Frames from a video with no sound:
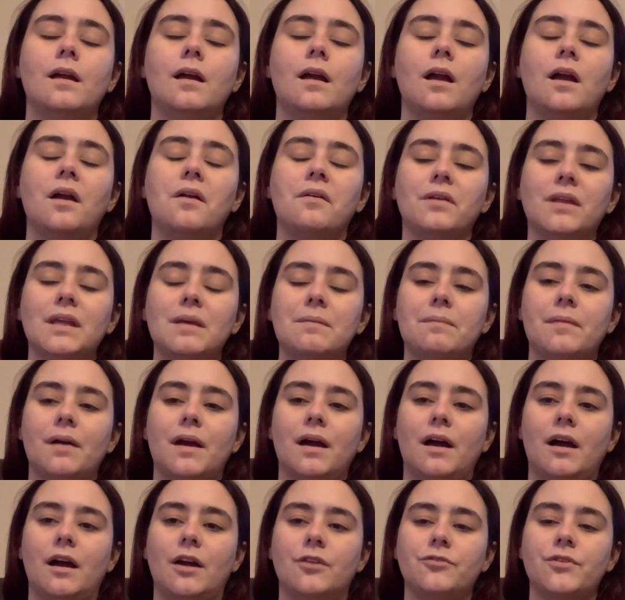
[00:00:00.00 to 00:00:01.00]
early
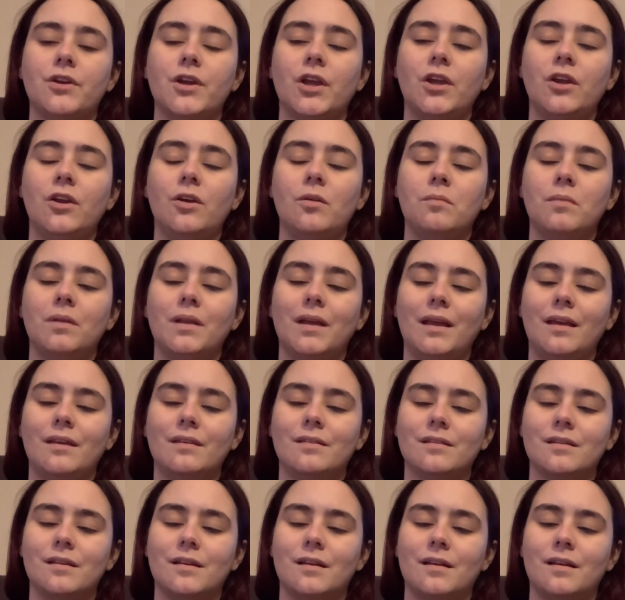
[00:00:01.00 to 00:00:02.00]
uh,
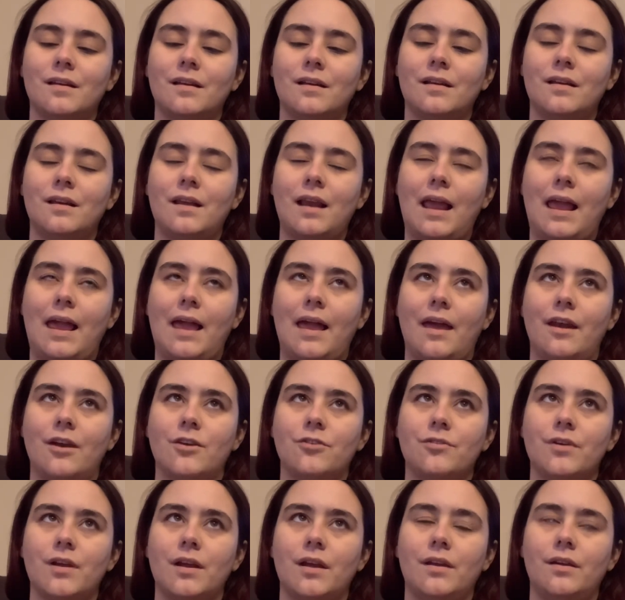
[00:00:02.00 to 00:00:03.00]
tracheomalacia and
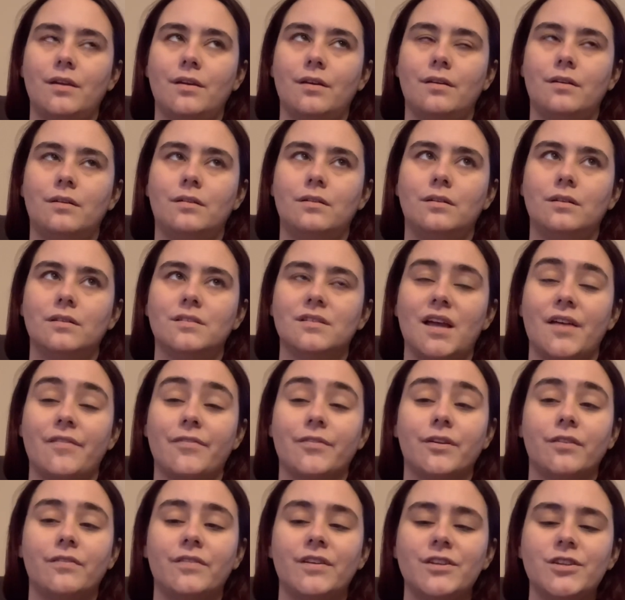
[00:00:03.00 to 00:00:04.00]

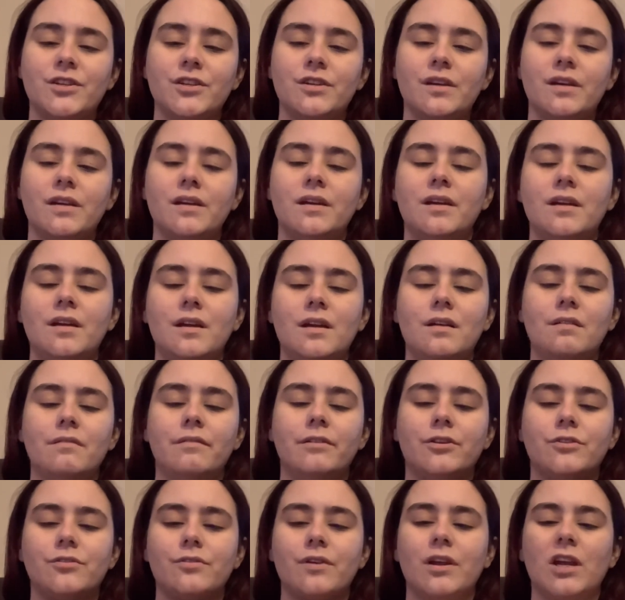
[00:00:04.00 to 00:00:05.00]
tracheoesophageal fistula,
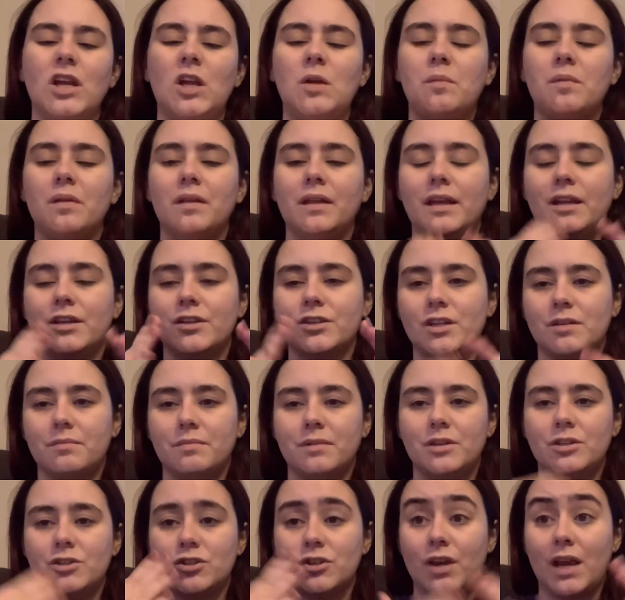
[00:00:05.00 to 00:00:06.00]
which tracheomalacia
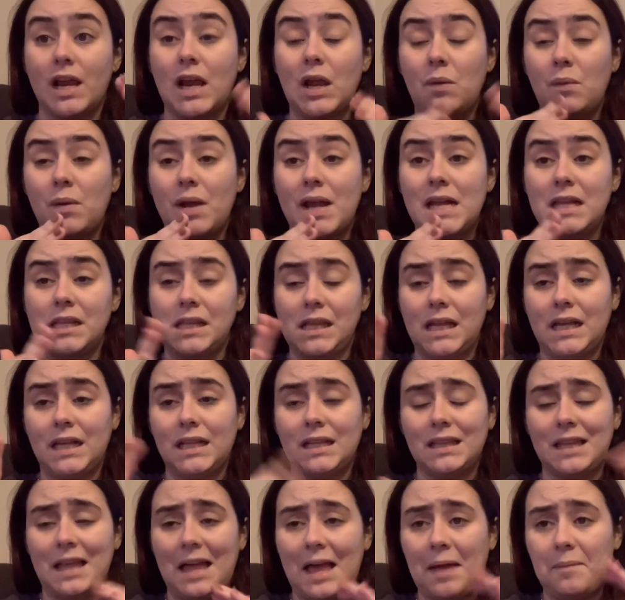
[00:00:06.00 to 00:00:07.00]
means your airway like
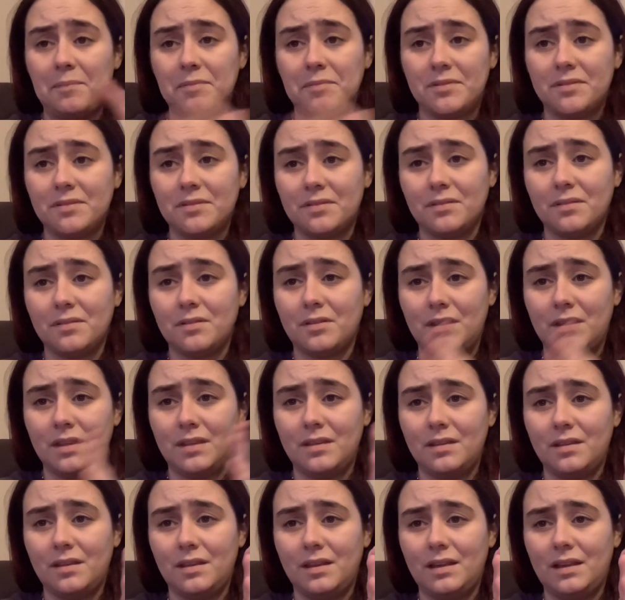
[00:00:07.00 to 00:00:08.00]
collapse,
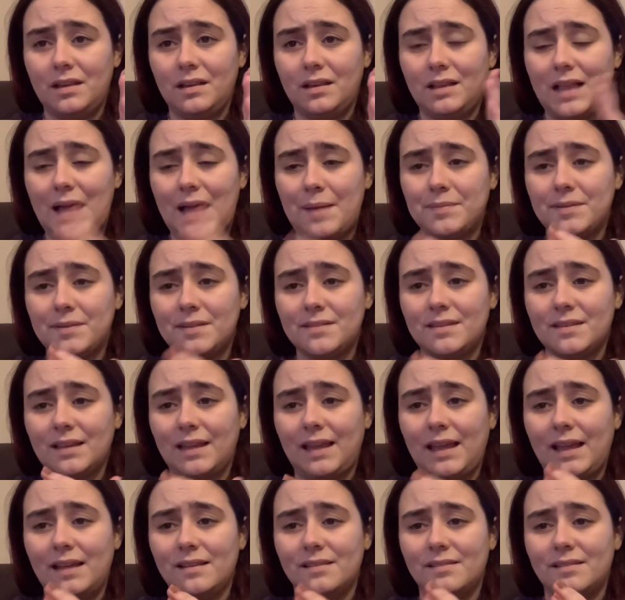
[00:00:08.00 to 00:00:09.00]
collapses and
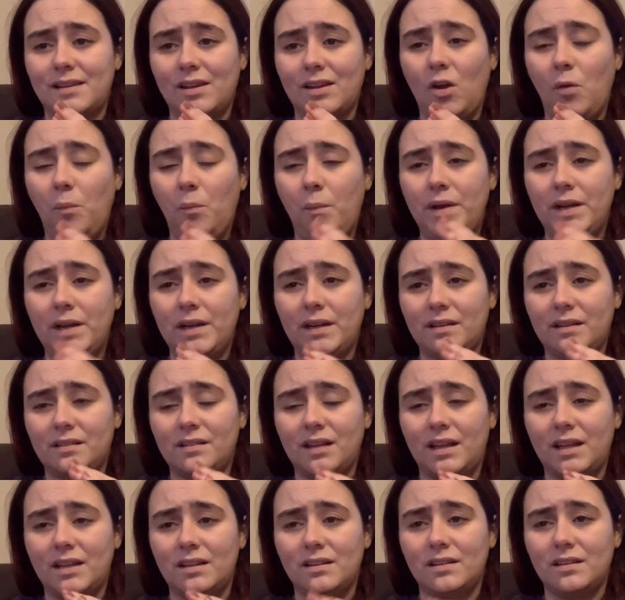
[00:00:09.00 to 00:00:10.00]
can't stay open. It's
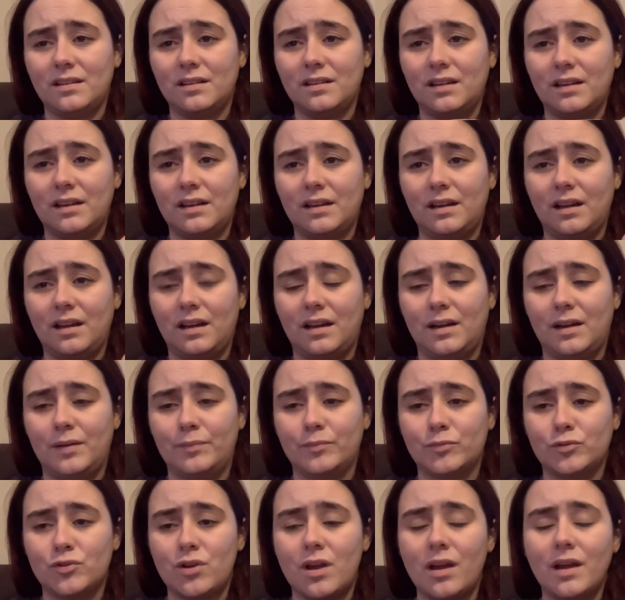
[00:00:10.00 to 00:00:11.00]
not um,
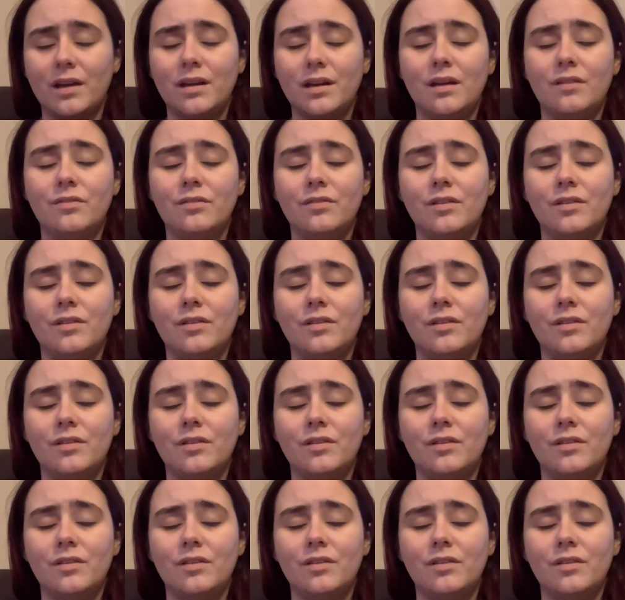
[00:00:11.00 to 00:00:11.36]
strong enough.